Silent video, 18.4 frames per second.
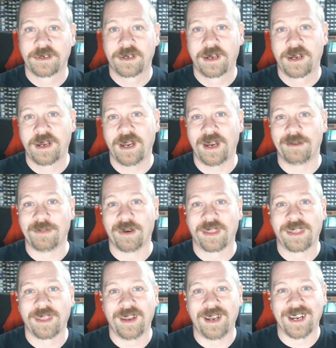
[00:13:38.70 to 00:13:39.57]
camera
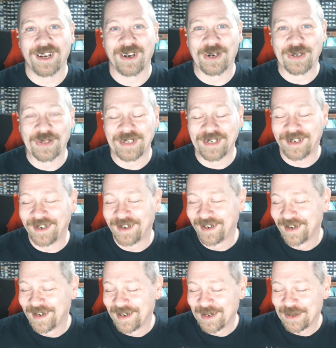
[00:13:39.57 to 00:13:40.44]
thing earlier.
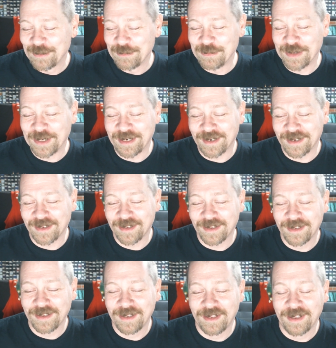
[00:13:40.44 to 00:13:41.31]
But
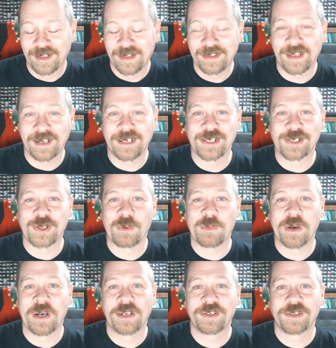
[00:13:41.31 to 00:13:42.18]
thank you so
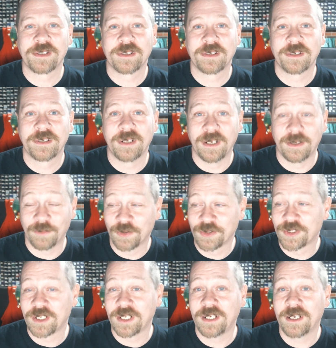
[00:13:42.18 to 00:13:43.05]
much, and we'll
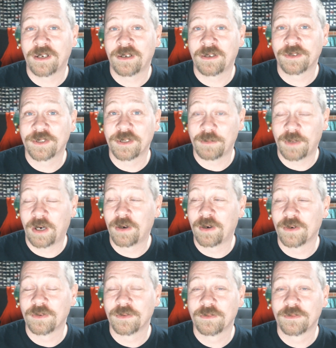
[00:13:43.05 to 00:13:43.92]
see y'all tomorrow.